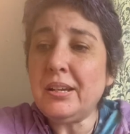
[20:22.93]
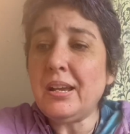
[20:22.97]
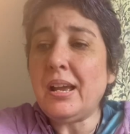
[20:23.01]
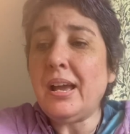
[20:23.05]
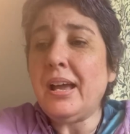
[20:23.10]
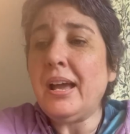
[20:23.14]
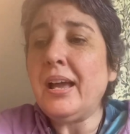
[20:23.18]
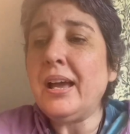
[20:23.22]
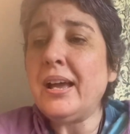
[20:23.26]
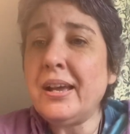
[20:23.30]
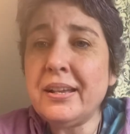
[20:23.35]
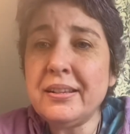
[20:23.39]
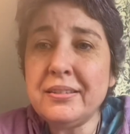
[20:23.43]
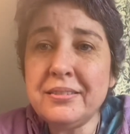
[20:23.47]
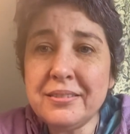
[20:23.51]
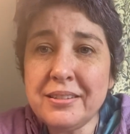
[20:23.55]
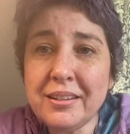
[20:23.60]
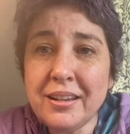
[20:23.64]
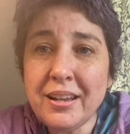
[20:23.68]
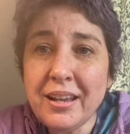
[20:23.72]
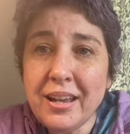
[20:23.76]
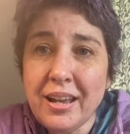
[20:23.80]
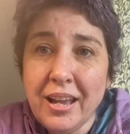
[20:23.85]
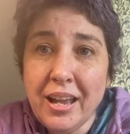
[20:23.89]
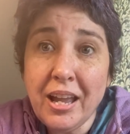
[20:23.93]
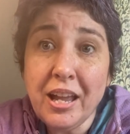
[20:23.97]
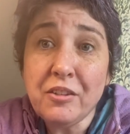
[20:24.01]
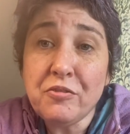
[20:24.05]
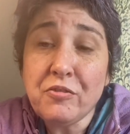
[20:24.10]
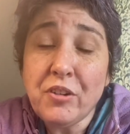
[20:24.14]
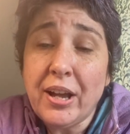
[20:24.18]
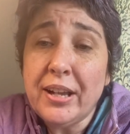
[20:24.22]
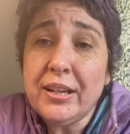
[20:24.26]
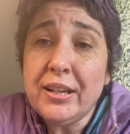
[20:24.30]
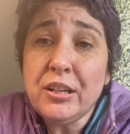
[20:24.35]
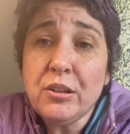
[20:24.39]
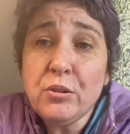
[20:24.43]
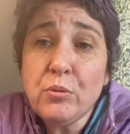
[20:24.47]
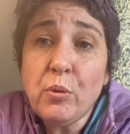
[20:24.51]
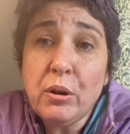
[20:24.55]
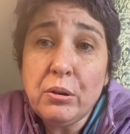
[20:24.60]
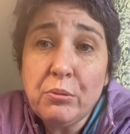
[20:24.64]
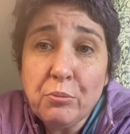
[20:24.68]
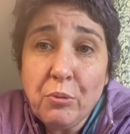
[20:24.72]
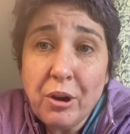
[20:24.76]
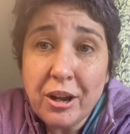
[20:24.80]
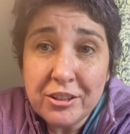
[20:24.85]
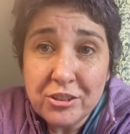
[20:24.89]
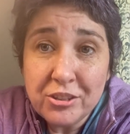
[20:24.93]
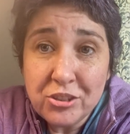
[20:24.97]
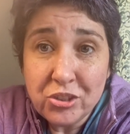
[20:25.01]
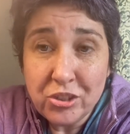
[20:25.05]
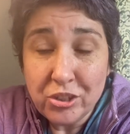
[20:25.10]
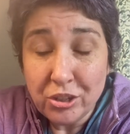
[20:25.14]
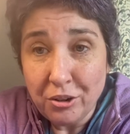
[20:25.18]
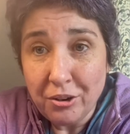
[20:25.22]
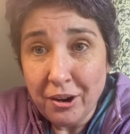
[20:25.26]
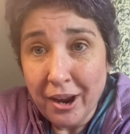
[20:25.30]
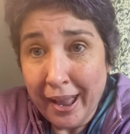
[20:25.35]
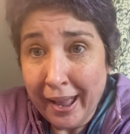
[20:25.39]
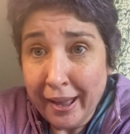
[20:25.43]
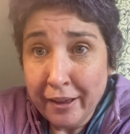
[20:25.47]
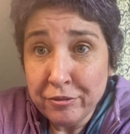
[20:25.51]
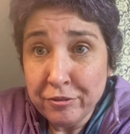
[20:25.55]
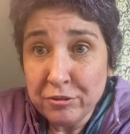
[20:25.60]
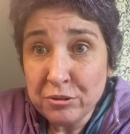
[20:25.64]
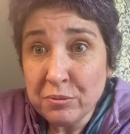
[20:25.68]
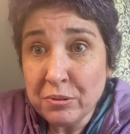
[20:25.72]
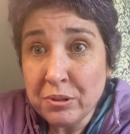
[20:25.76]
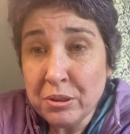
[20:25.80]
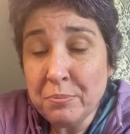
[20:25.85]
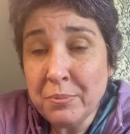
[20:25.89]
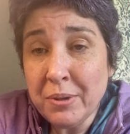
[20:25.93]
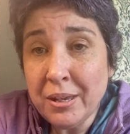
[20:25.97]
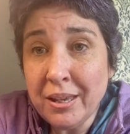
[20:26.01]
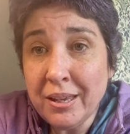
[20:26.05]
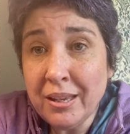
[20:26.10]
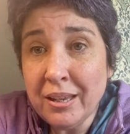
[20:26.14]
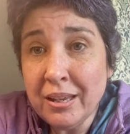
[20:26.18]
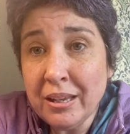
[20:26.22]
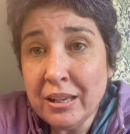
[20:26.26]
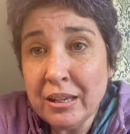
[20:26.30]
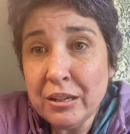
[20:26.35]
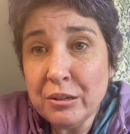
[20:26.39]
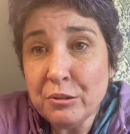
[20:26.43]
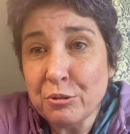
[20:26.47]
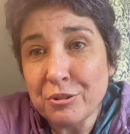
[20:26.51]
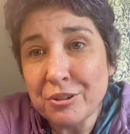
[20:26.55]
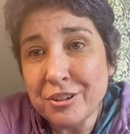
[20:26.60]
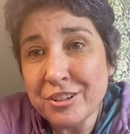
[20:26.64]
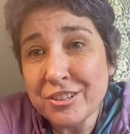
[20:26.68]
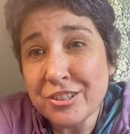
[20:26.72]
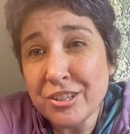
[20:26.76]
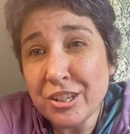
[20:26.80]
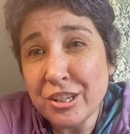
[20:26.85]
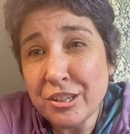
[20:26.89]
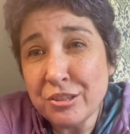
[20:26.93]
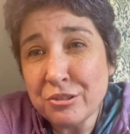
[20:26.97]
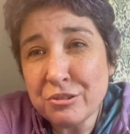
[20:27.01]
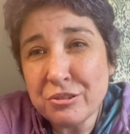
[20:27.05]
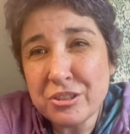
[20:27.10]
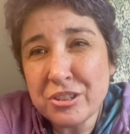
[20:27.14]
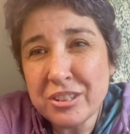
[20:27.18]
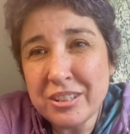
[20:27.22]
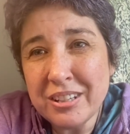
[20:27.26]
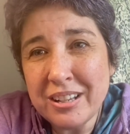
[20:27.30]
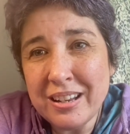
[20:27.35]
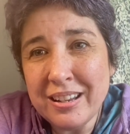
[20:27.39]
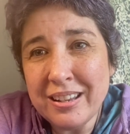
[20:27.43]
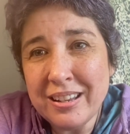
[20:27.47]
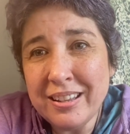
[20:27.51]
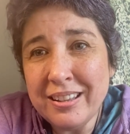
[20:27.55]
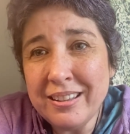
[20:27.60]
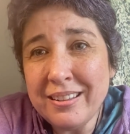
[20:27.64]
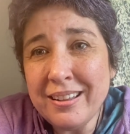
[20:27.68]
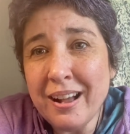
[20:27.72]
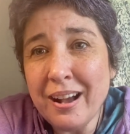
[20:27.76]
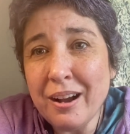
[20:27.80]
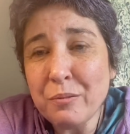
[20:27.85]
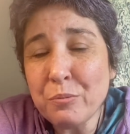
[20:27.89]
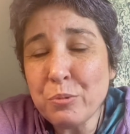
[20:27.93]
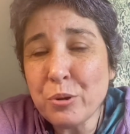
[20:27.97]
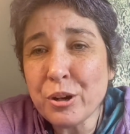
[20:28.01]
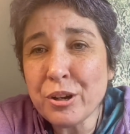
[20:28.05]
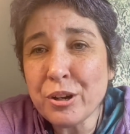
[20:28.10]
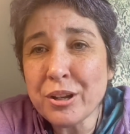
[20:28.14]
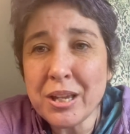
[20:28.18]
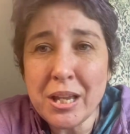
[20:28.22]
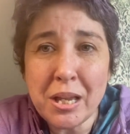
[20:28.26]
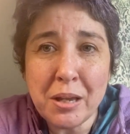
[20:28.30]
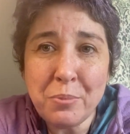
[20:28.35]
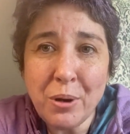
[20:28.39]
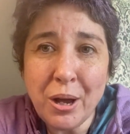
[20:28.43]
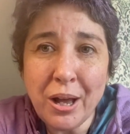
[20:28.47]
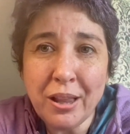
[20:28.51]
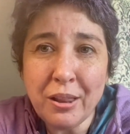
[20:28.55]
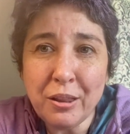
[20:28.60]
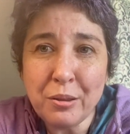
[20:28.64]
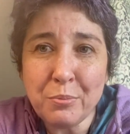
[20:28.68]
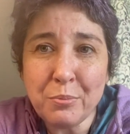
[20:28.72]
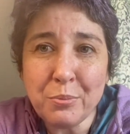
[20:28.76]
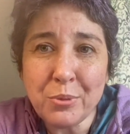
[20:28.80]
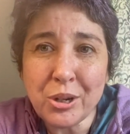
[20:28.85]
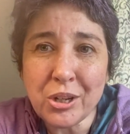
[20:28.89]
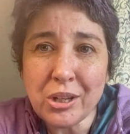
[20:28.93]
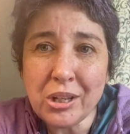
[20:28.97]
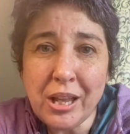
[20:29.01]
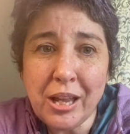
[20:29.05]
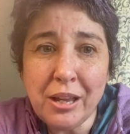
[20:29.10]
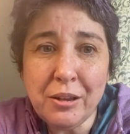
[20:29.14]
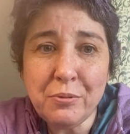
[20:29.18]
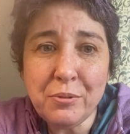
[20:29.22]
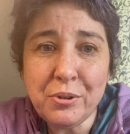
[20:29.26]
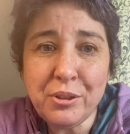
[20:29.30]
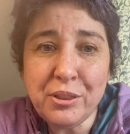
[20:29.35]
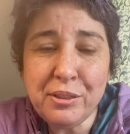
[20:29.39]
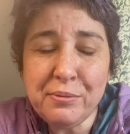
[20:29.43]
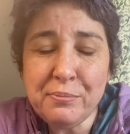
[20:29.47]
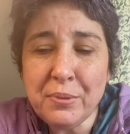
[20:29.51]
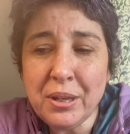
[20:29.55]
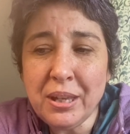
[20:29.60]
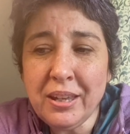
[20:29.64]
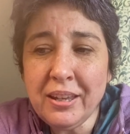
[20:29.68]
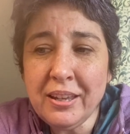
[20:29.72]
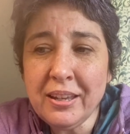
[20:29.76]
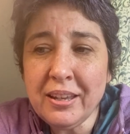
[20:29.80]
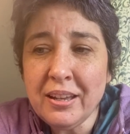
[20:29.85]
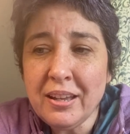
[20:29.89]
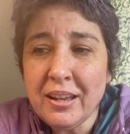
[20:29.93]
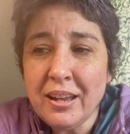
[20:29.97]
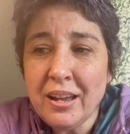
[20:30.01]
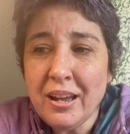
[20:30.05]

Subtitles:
And if anyone wants to craft with me or is interested in working polymer clay with me,